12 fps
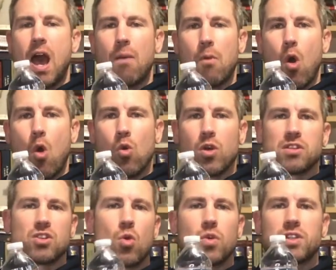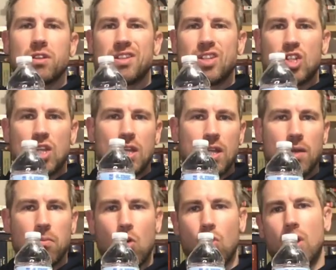I'm always going to the
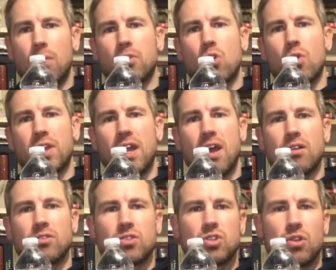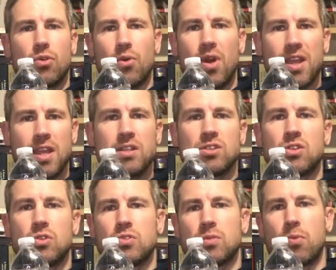gym, or I'm going out to the range
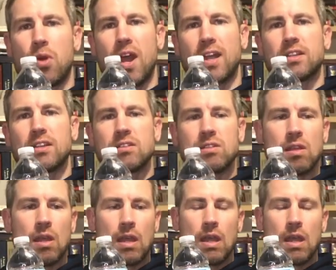to do some practice.